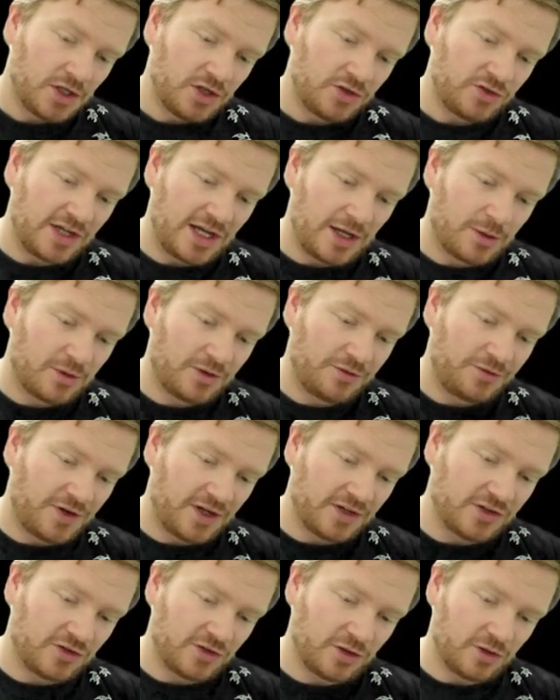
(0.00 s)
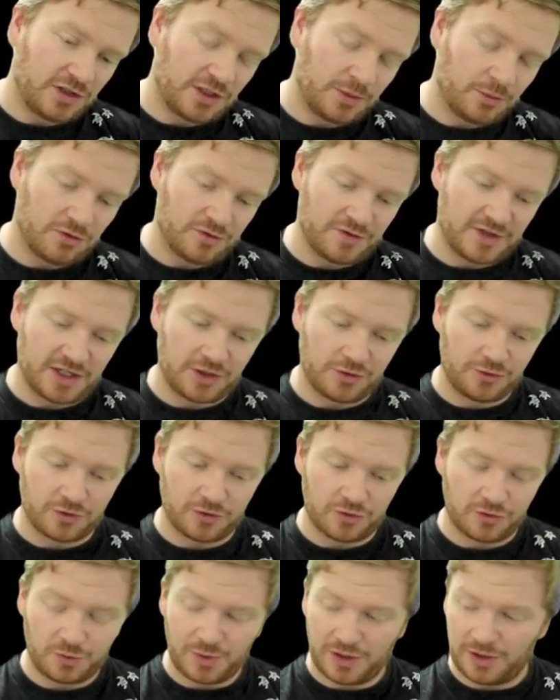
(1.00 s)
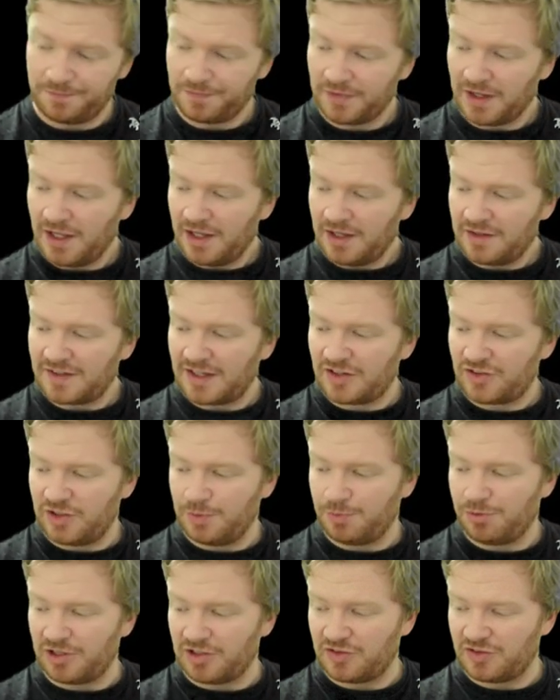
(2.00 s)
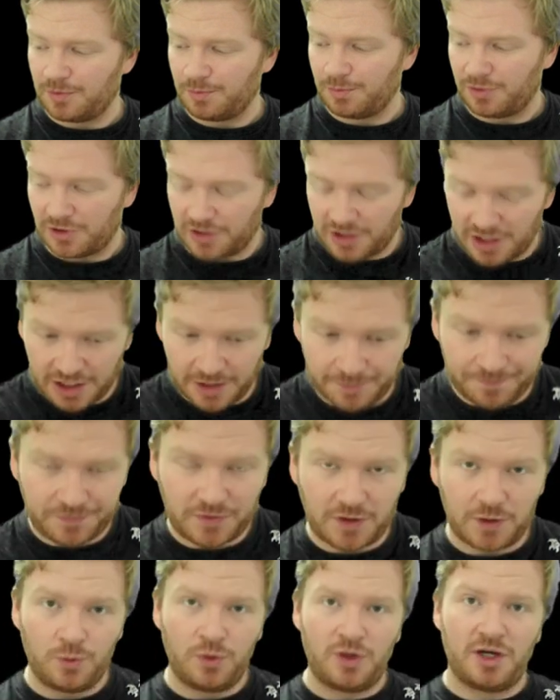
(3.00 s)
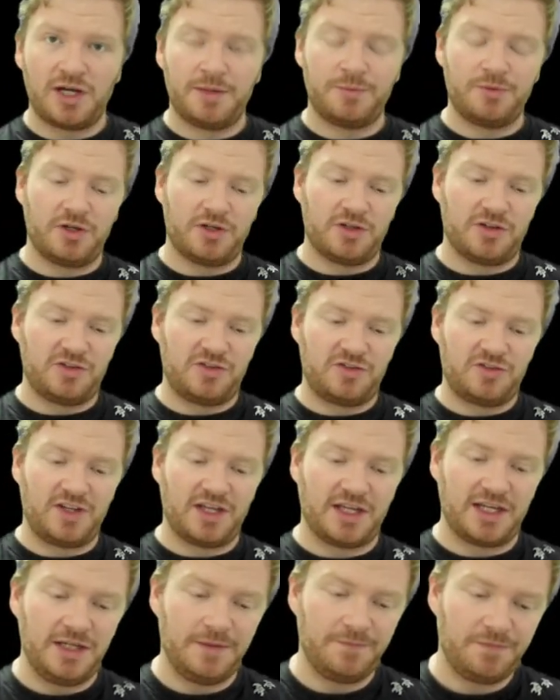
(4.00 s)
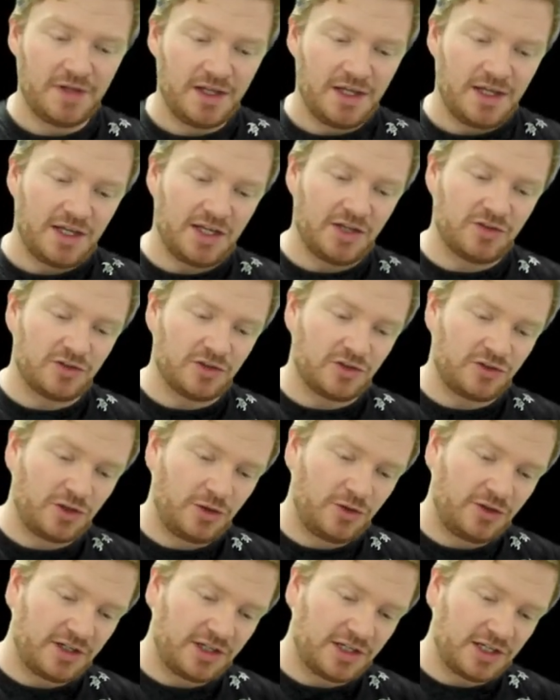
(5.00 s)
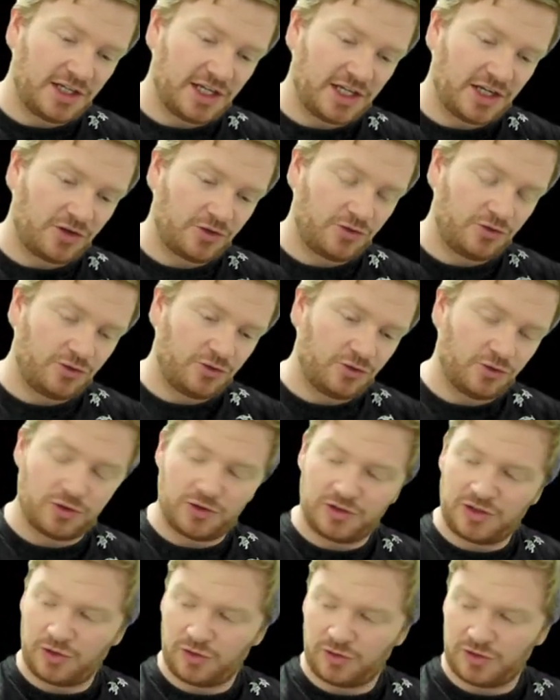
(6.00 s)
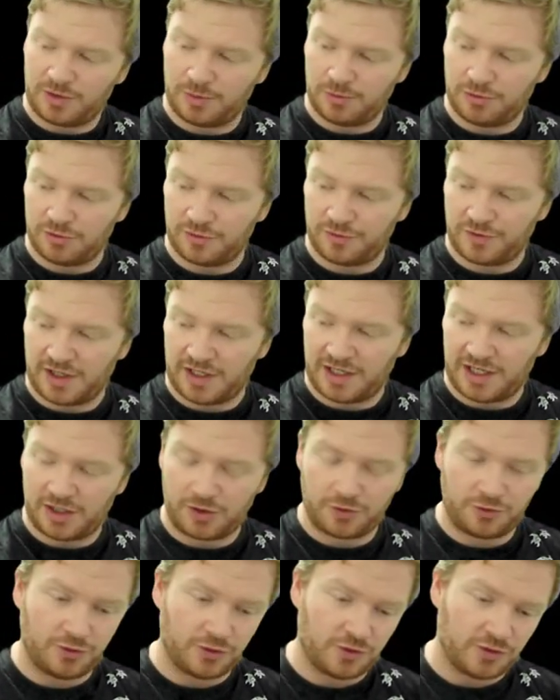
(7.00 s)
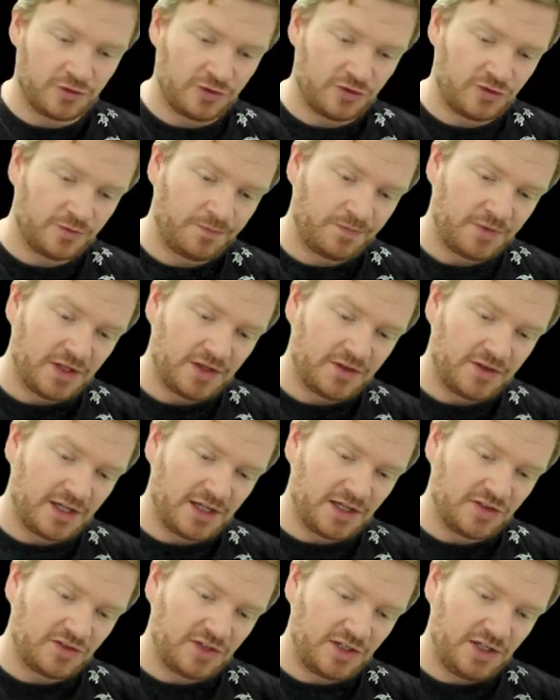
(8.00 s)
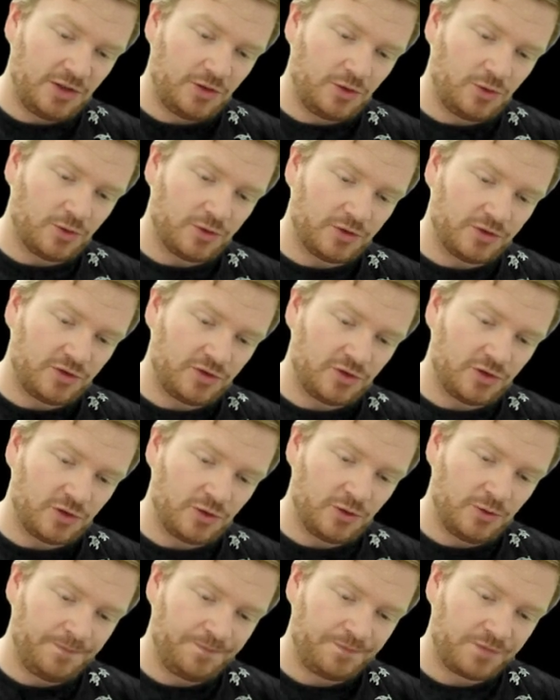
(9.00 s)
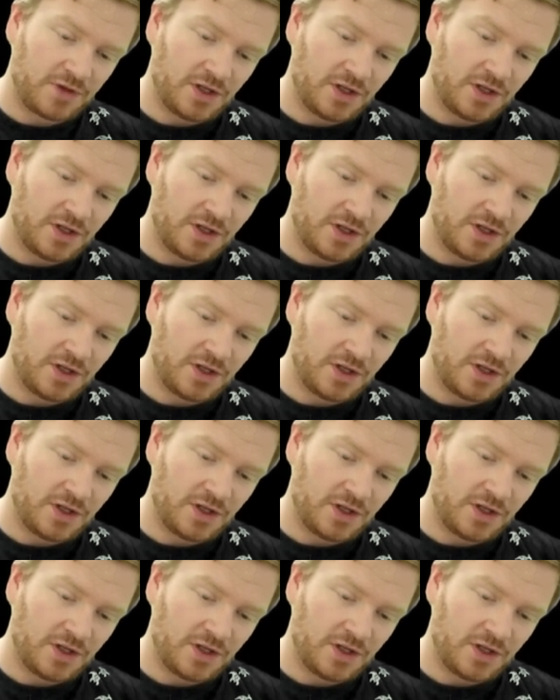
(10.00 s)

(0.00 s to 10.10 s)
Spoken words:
So how do I find the total number of electrons? Well, it's actually pretty simple. What I'm going to say is that the total total number of electrons, that is equal to